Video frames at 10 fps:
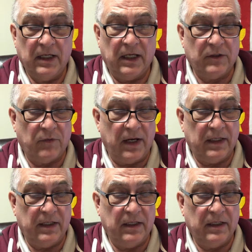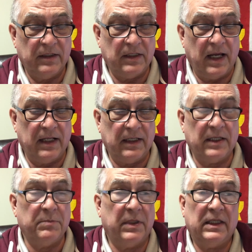as rightly styled
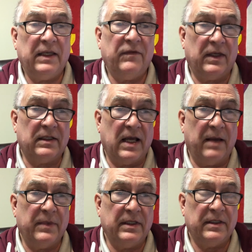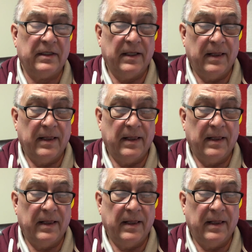as believing Thomas.